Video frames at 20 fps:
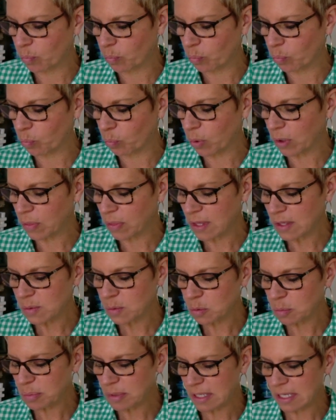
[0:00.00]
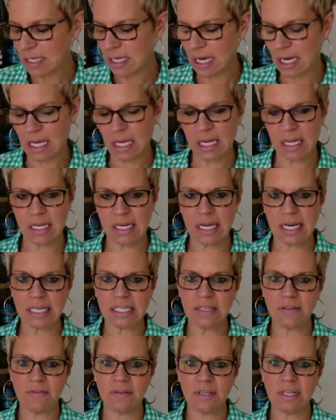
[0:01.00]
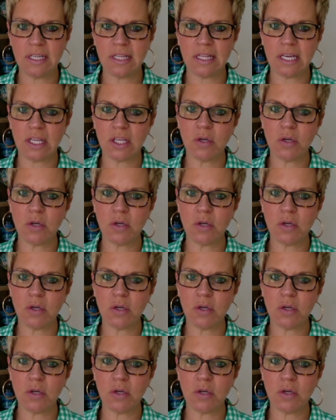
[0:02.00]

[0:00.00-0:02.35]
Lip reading: This would be an activity that